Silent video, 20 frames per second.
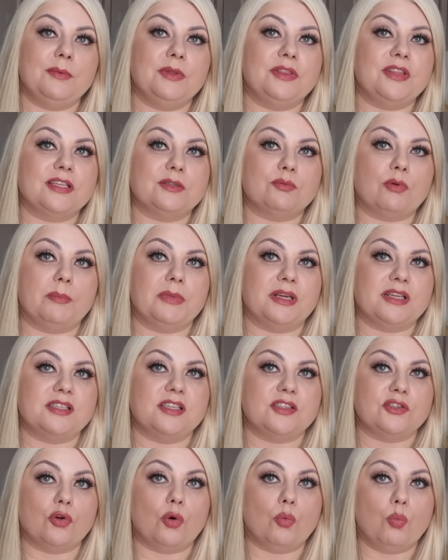with this one, because
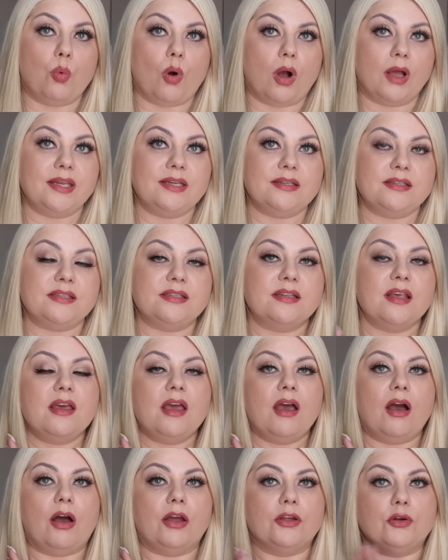it's not white,
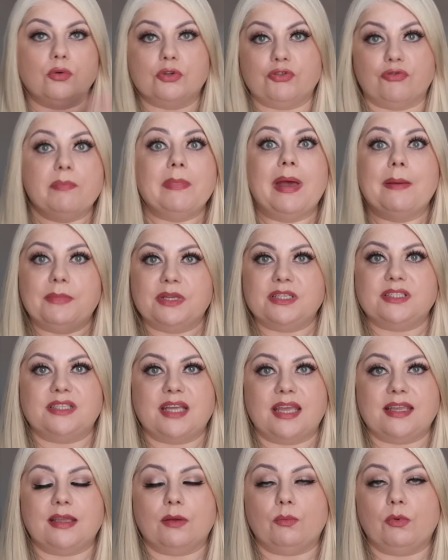I always remember to
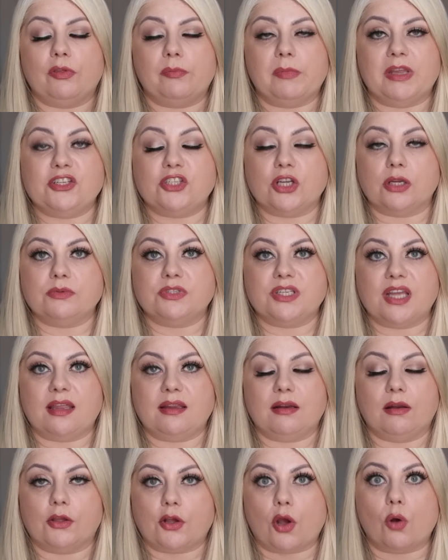take it with me. Don't
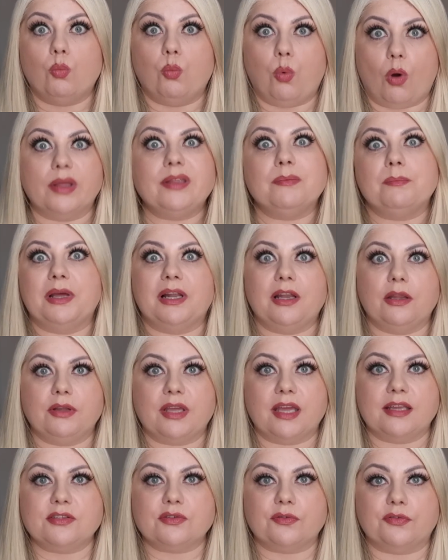take like a white
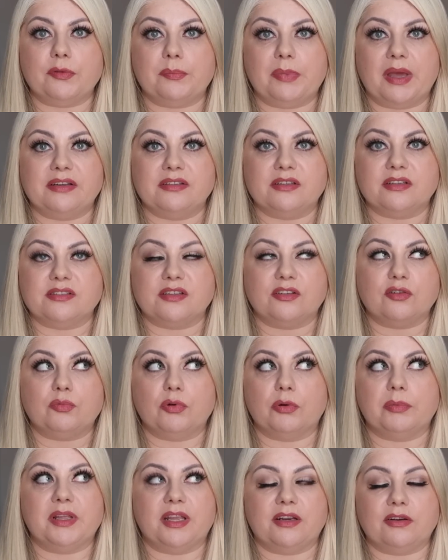pillowcase off your bed, because then you'll
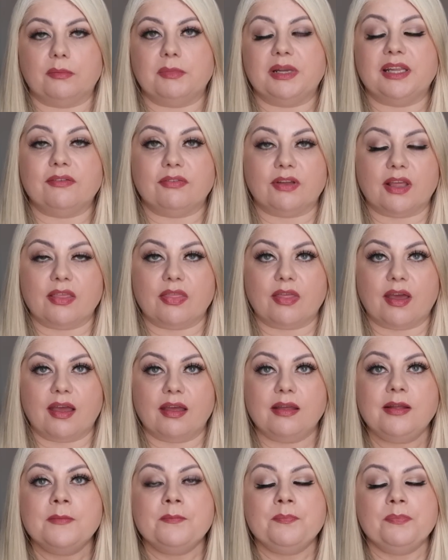probably end up leaving it
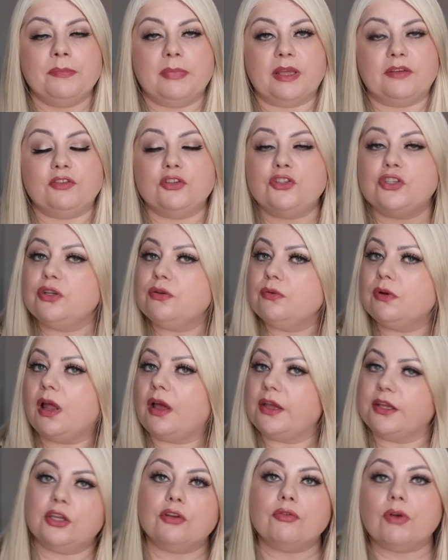there. But if you do
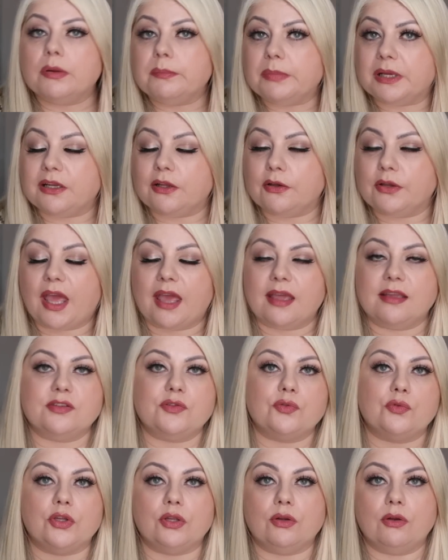like your own
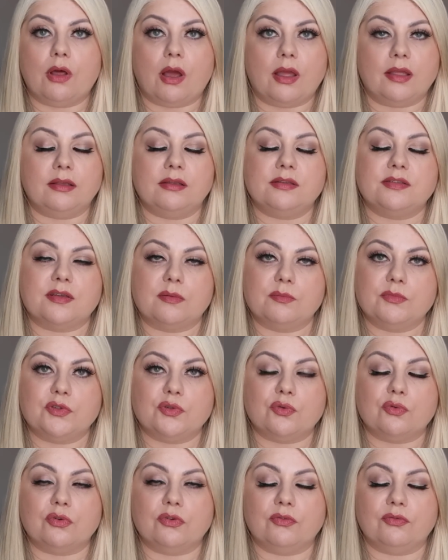pillowcase, or you like some
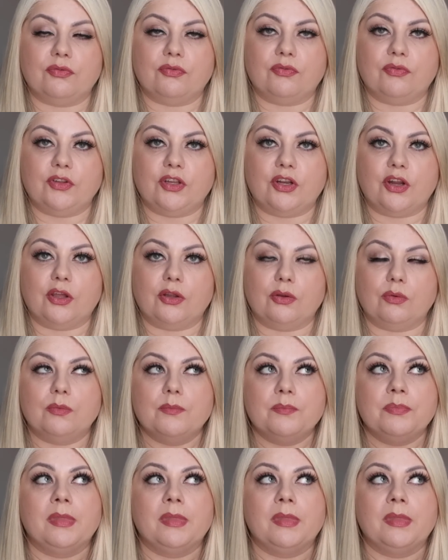sort of, you know,